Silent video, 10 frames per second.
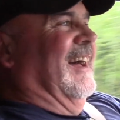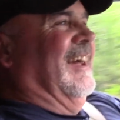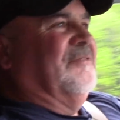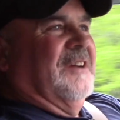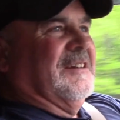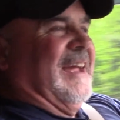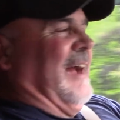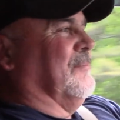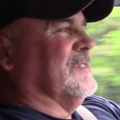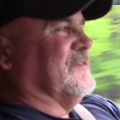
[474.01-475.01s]
If your
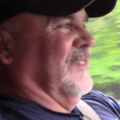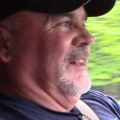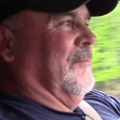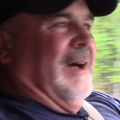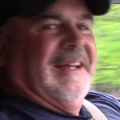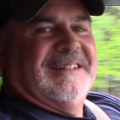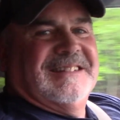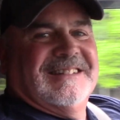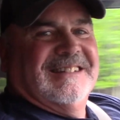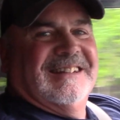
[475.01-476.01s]
camper's full of
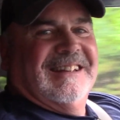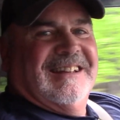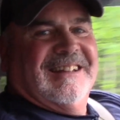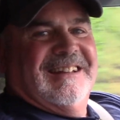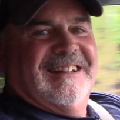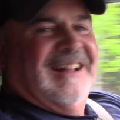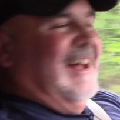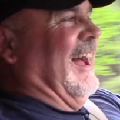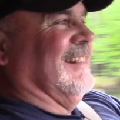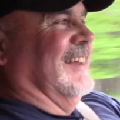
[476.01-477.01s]
mice,
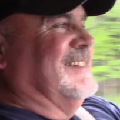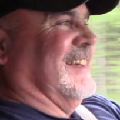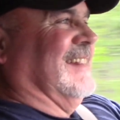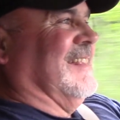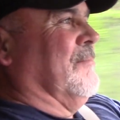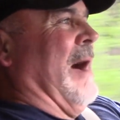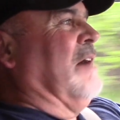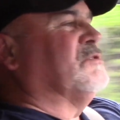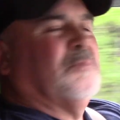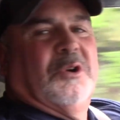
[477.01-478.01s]
at least get the
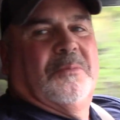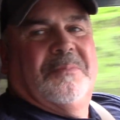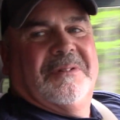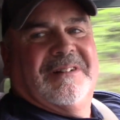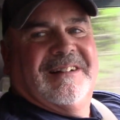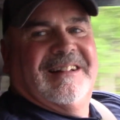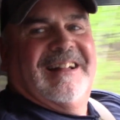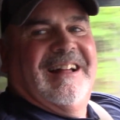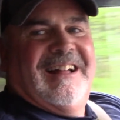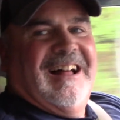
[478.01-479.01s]
mouse poop
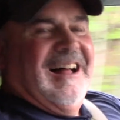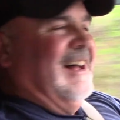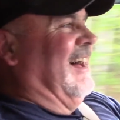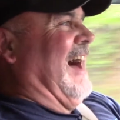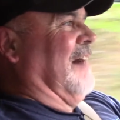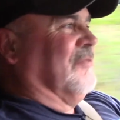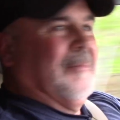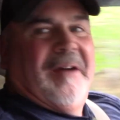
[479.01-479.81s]
off from